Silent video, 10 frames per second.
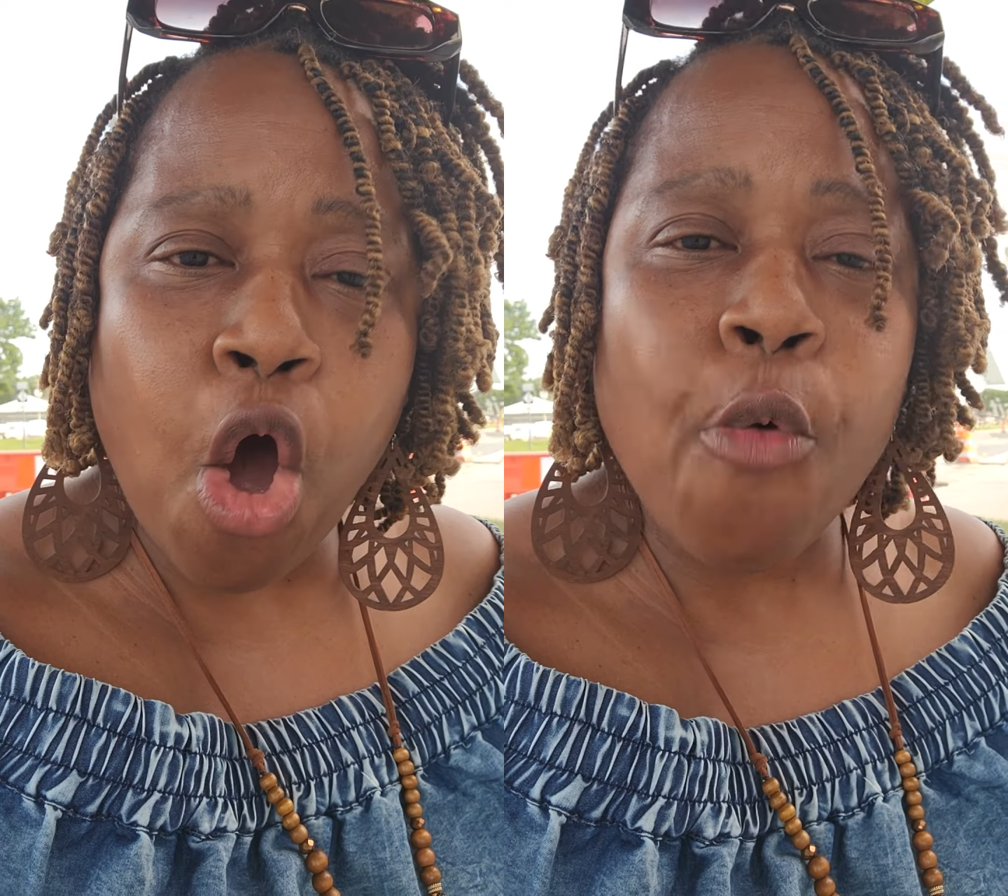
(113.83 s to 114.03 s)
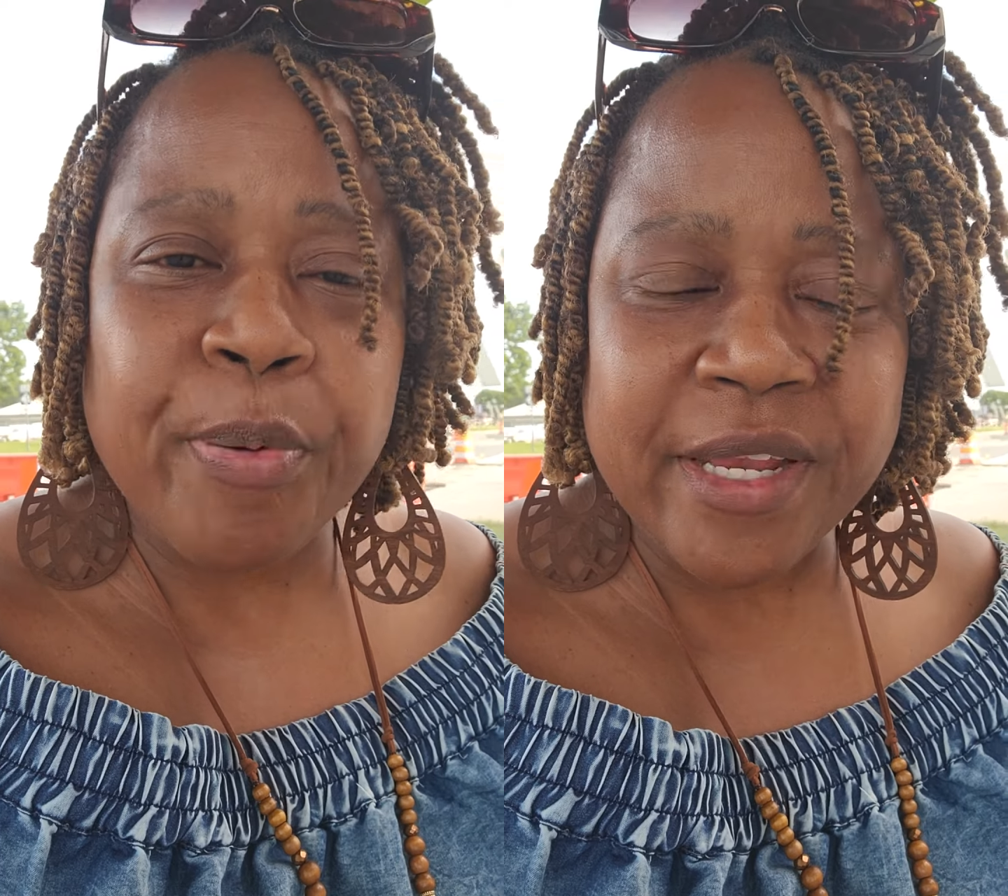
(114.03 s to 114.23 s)

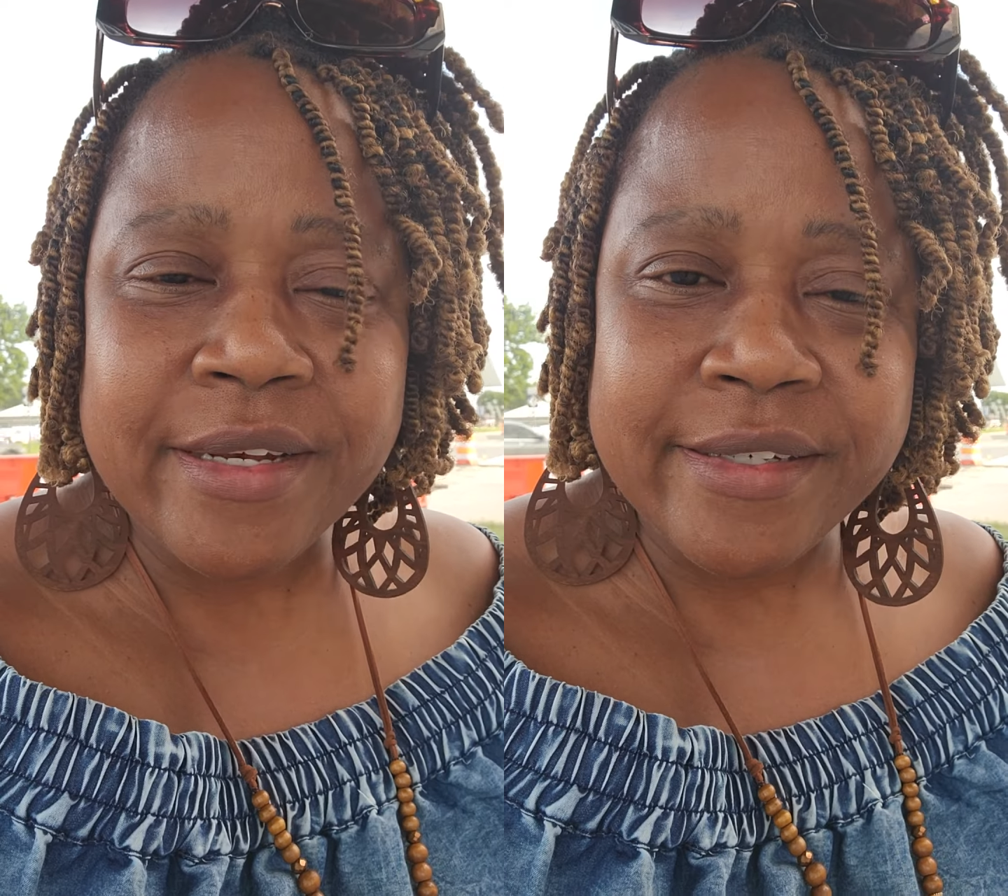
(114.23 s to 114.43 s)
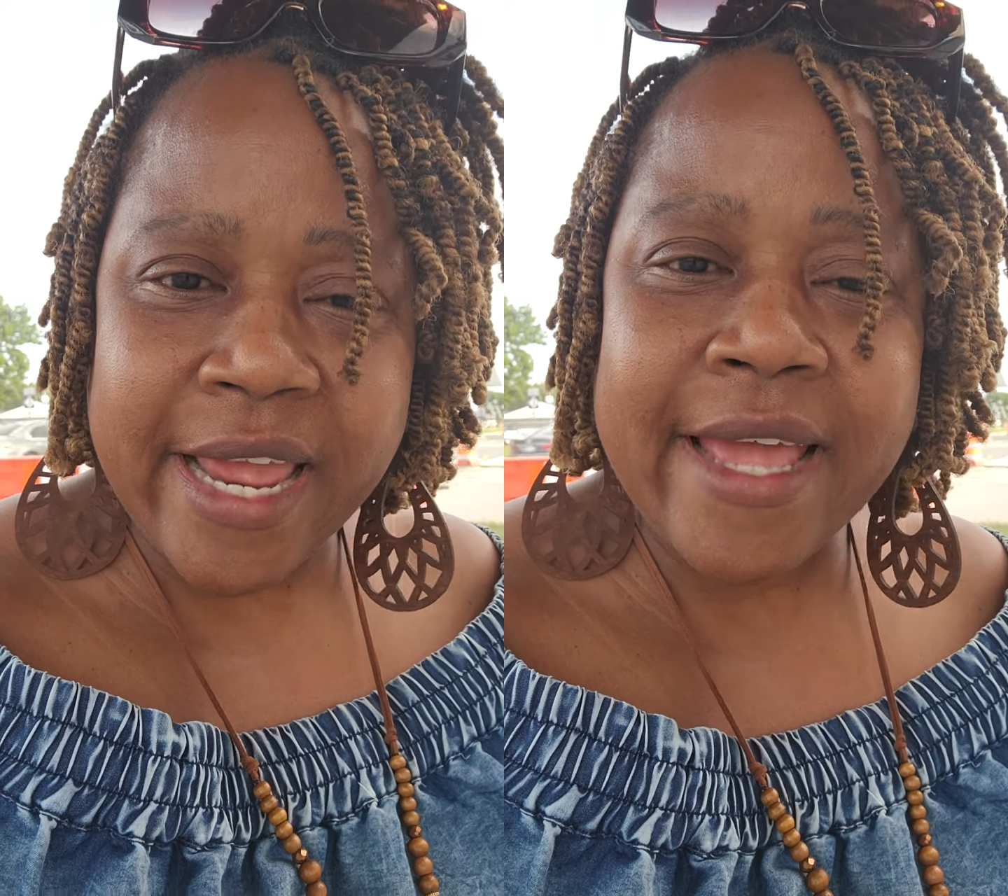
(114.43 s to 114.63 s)

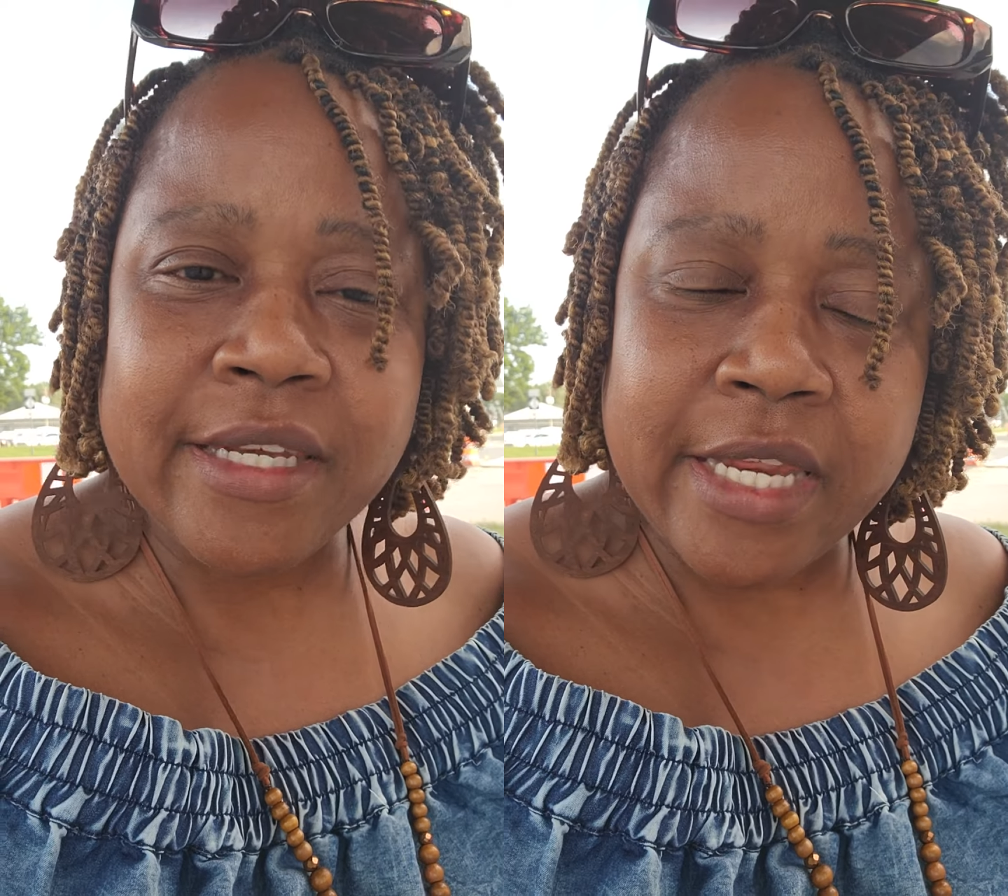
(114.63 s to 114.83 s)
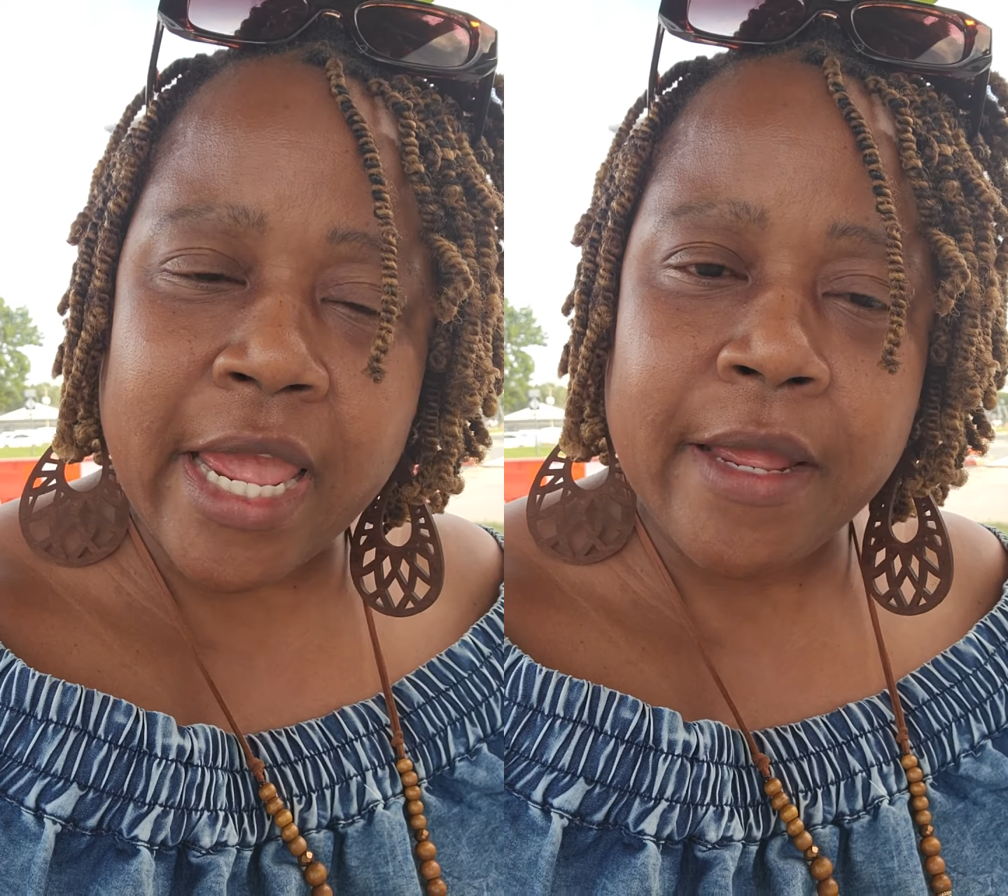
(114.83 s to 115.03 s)
open
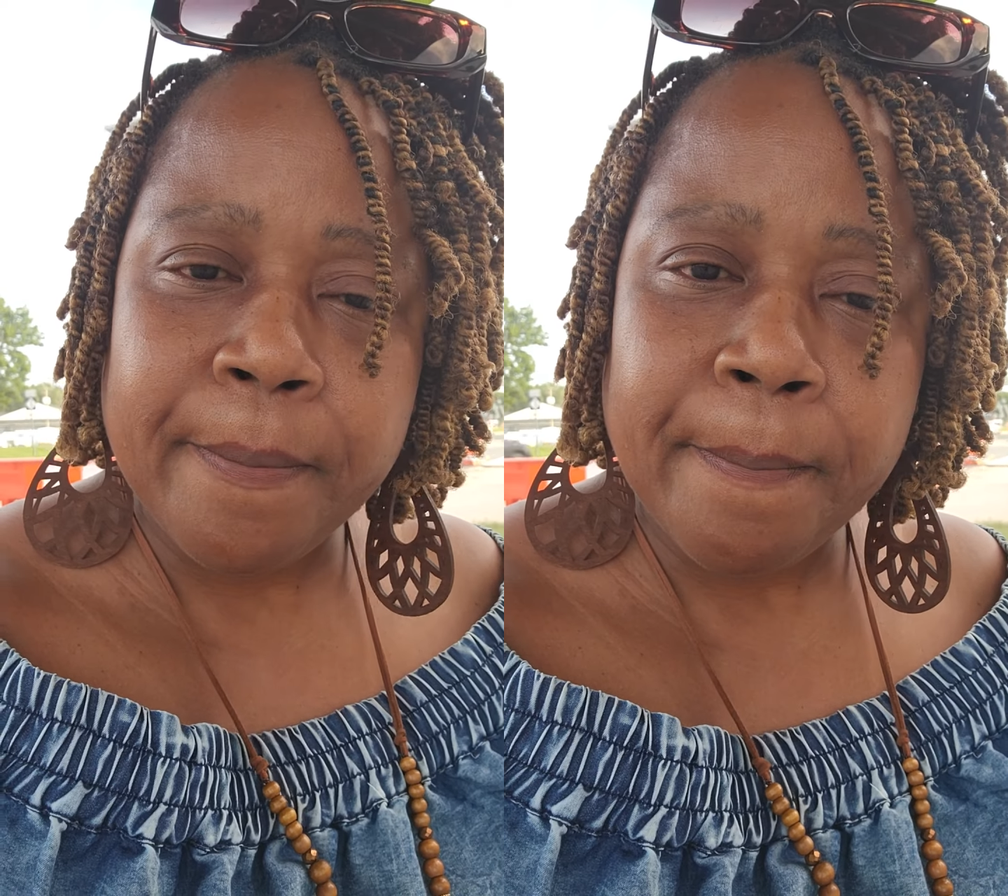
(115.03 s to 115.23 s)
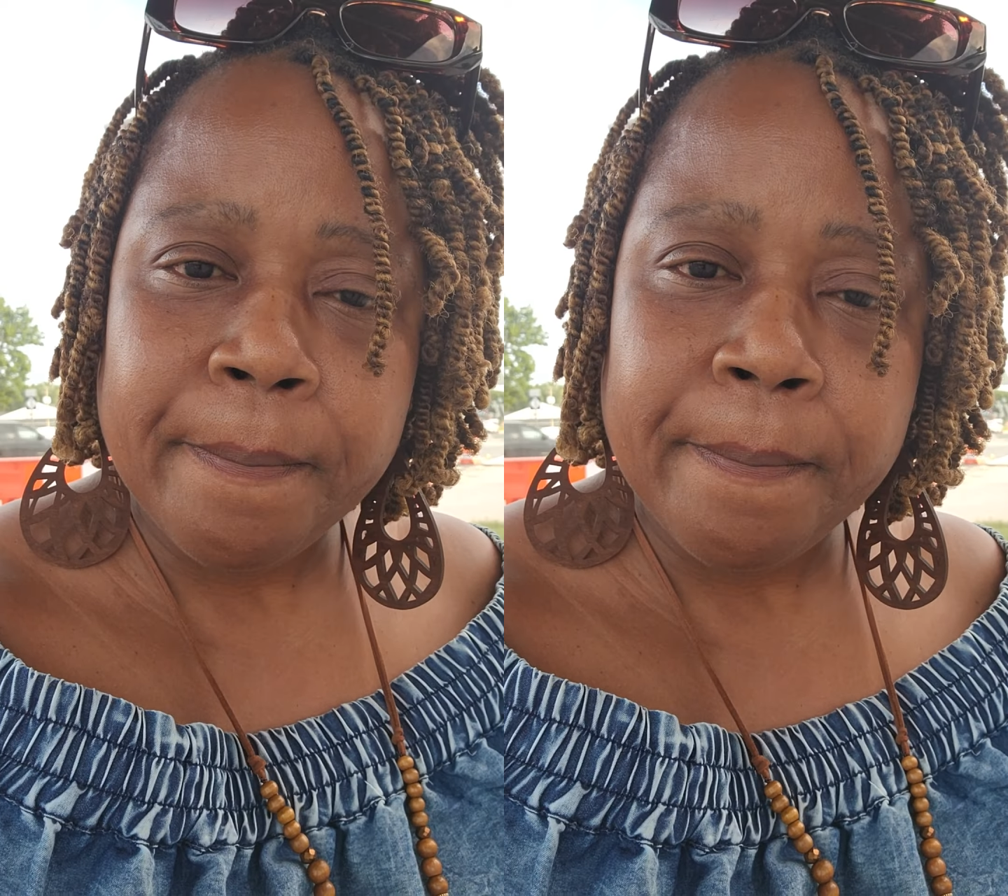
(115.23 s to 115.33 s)
that day.